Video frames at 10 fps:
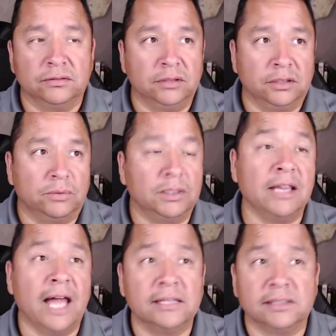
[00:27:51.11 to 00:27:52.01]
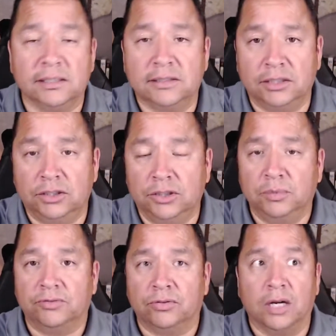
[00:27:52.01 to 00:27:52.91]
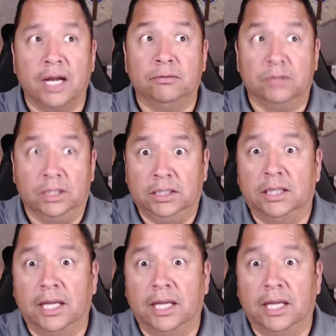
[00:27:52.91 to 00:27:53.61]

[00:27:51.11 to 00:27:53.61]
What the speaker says: You know, one of the last things I do before I really